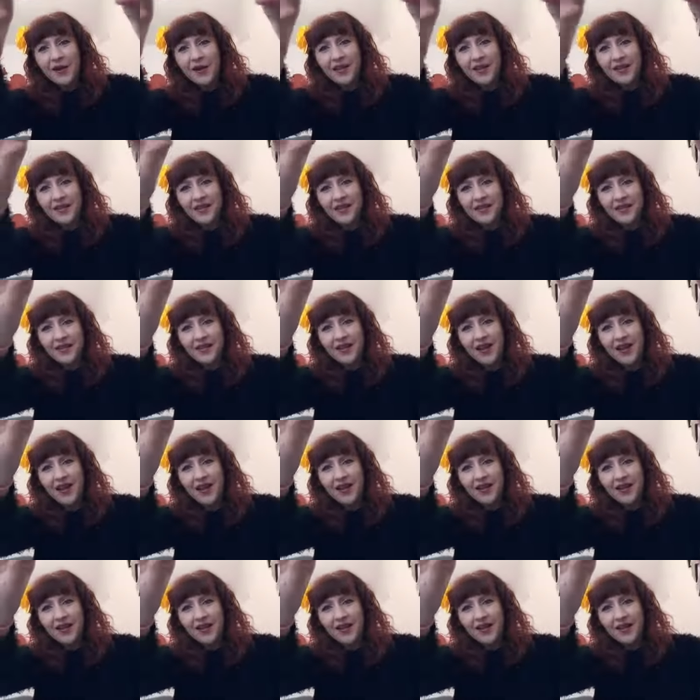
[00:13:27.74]
Can you see
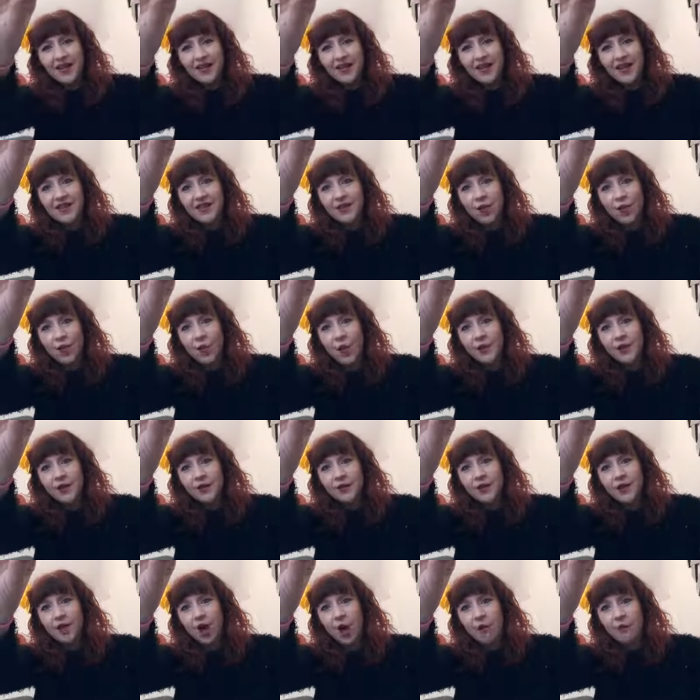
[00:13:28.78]
that? It says
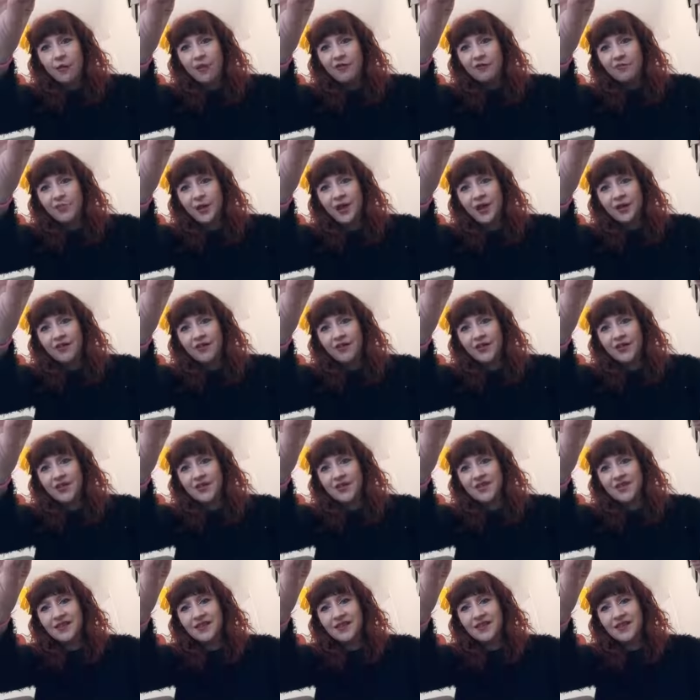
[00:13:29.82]
one cup of
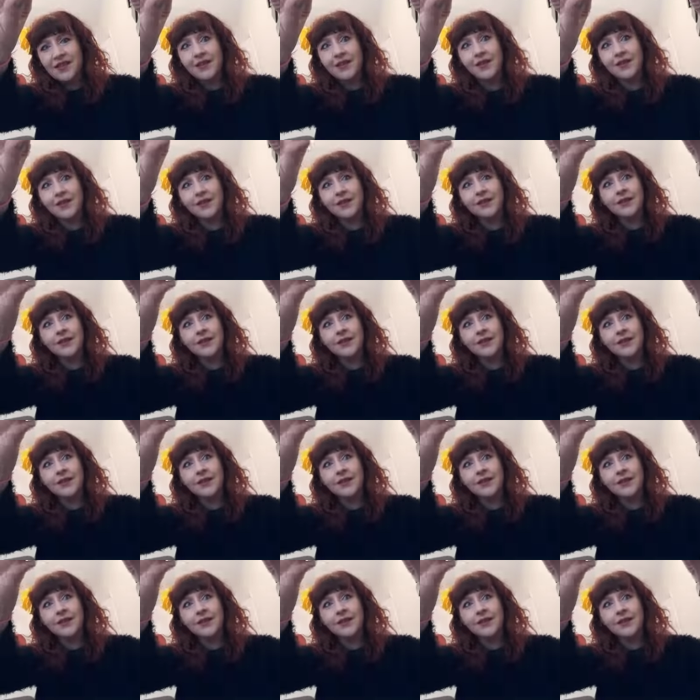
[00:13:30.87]
perfect tea,